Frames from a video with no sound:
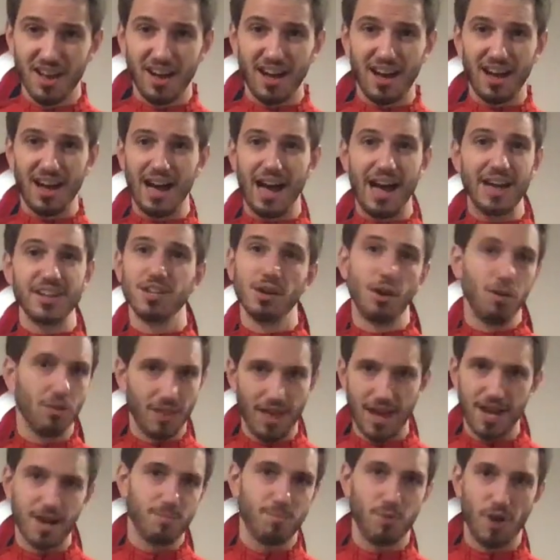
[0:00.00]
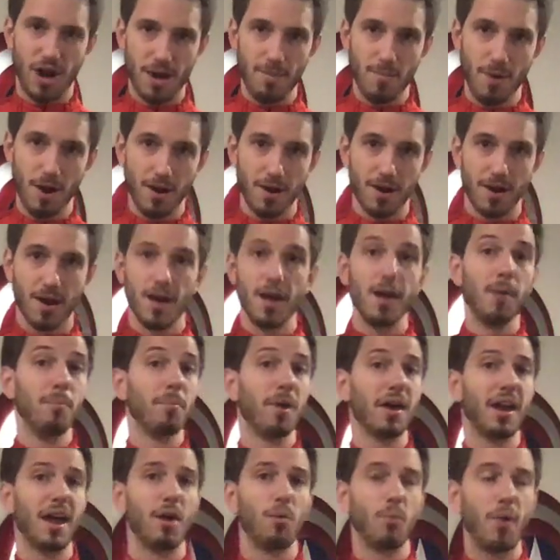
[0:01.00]
I don't like Primark.
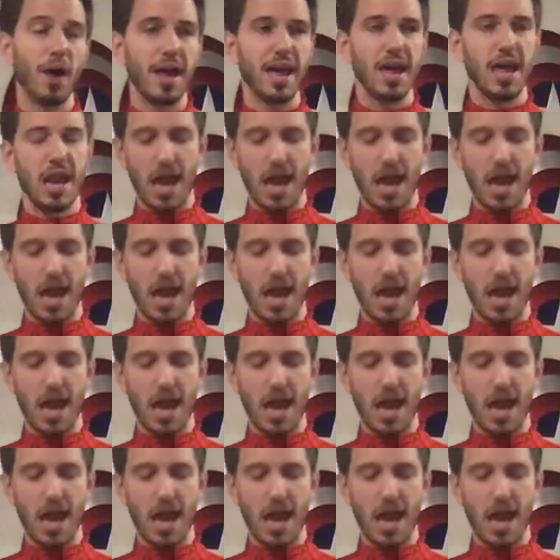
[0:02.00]
But I went